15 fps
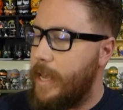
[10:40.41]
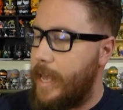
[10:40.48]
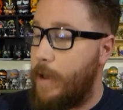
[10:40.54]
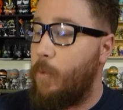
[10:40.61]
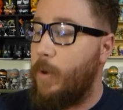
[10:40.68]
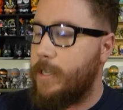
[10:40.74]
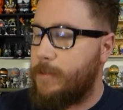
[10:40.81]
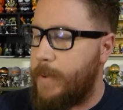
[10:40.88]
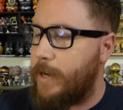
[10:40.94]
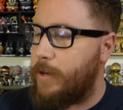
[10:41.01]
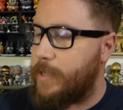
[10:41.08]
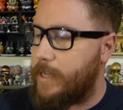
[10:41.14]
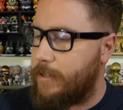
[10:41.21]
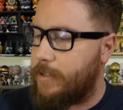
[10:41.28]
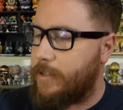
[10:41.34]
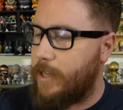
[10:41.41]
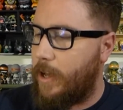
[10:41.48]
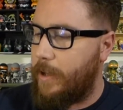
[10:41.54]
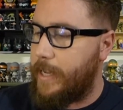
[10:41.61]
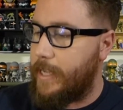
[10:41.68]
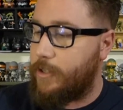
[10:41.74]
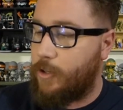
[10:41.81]
It was Metal Gear
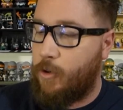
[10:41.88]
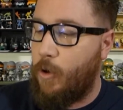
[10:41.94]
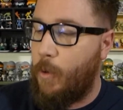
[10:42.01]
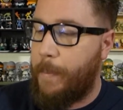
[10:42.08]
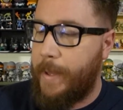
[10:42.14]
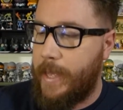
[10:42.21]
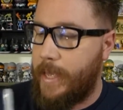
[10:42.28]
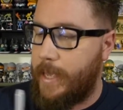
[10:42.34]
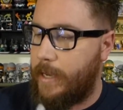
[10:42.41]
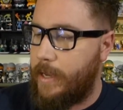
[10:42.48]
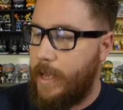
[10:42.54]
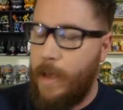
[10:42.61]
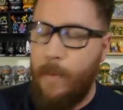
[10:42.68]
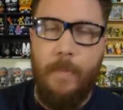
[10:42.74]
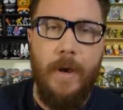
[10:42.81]
Solid. It's a cool pin,